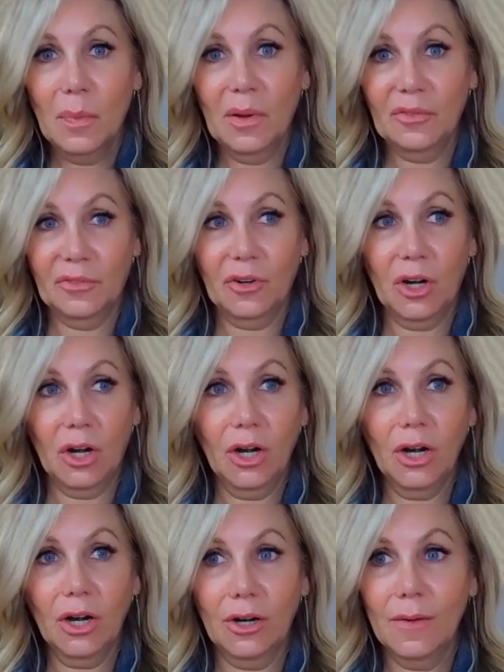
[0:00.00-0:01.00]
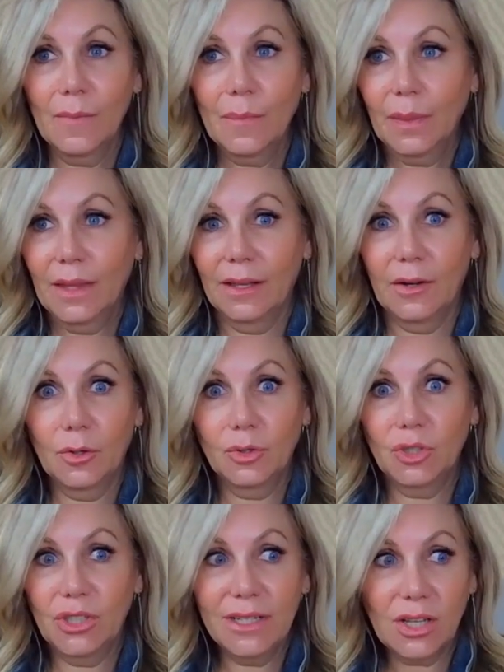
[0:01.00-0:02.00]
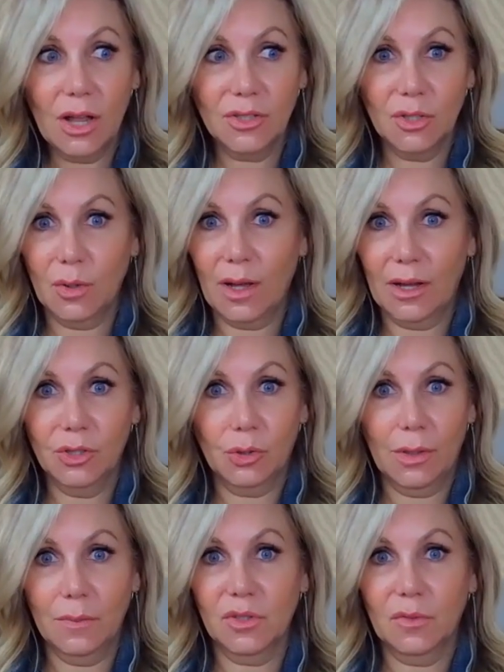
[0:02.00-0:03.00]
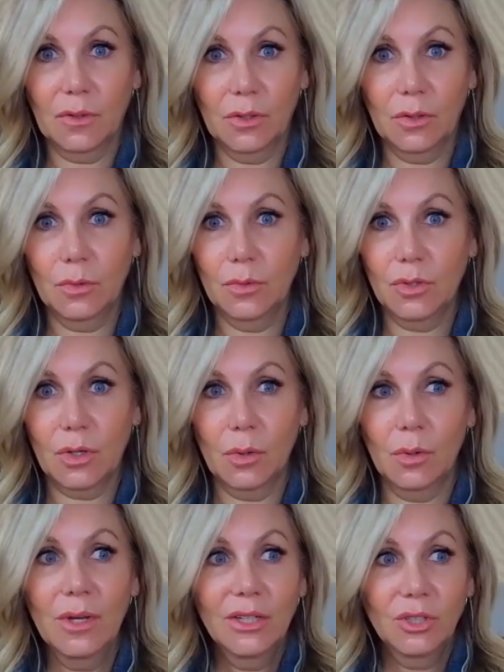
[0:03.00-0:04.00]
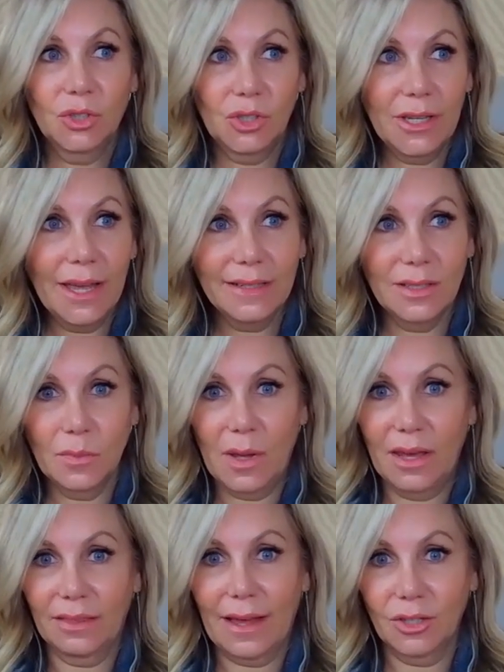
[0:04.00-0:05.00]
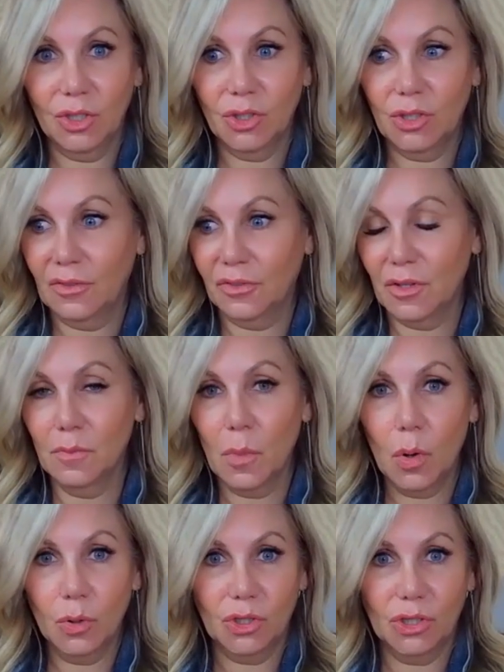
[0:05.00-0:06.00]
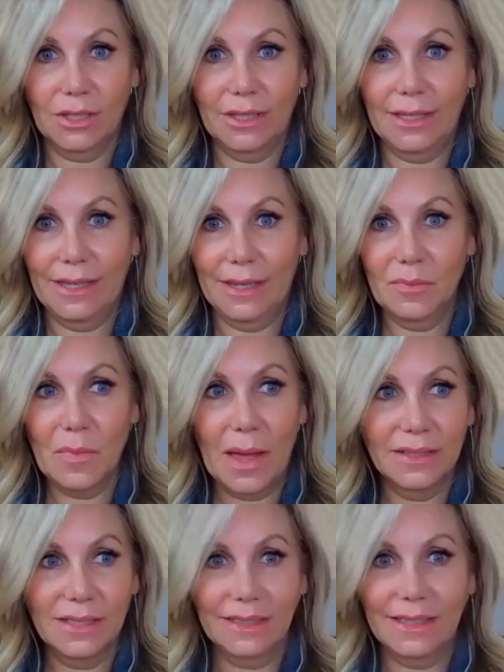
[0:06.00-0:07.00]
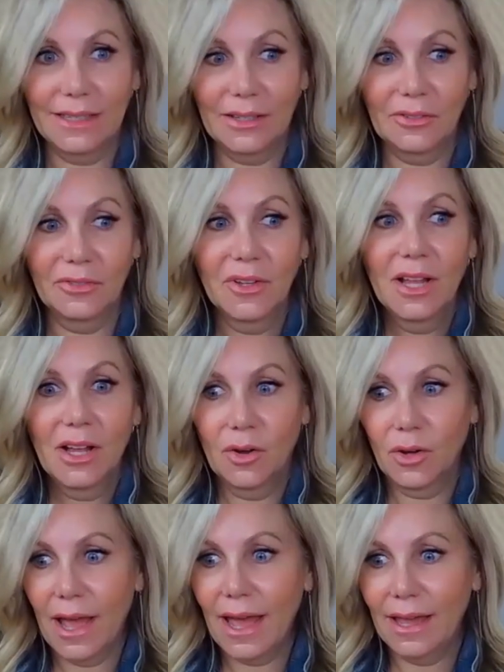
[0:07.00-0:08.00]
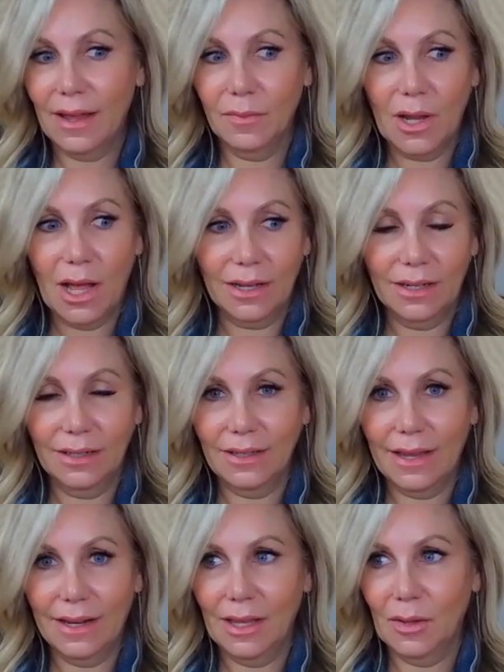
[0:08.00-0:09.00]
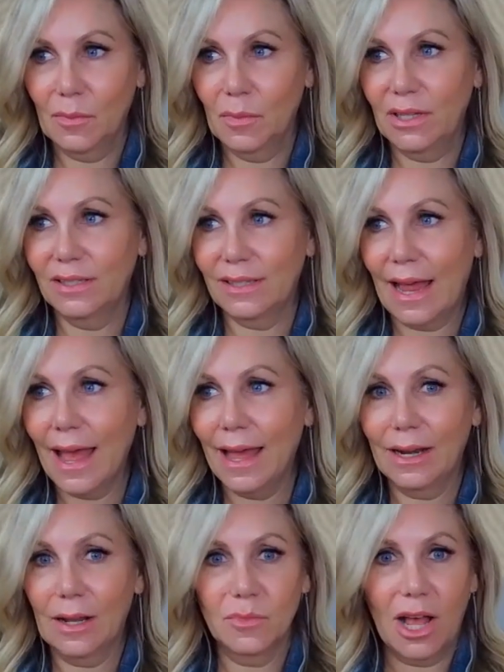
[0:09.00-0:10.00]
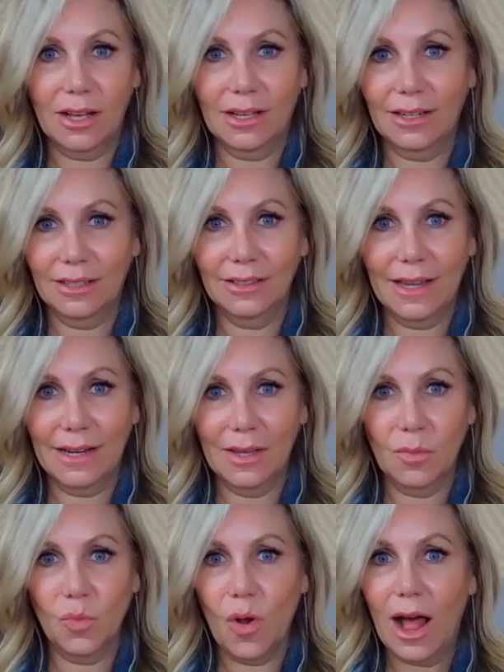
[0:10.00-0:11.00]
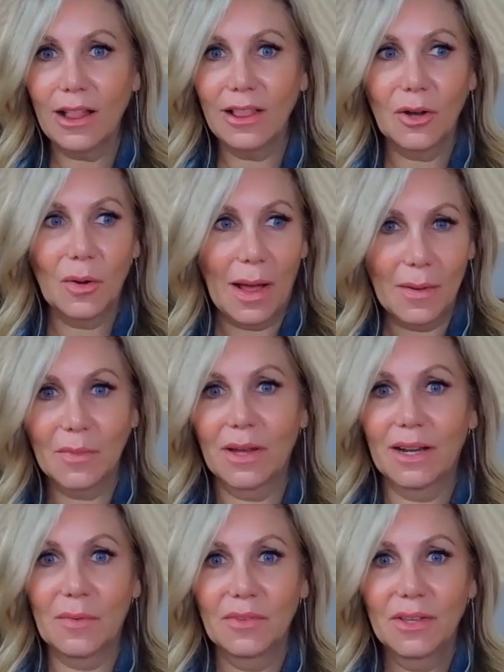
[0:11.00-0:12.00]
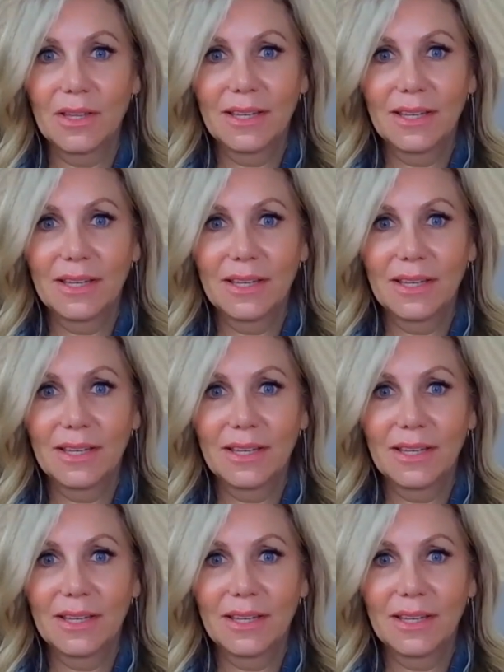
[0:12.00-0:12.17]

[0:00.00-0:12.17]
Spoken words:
But for her, she's also got dreams for you. So she had to make that shift emotionally and mentally of, okay, I'm not going to let him be sad. I'm not going to let him wallow. I'm going to,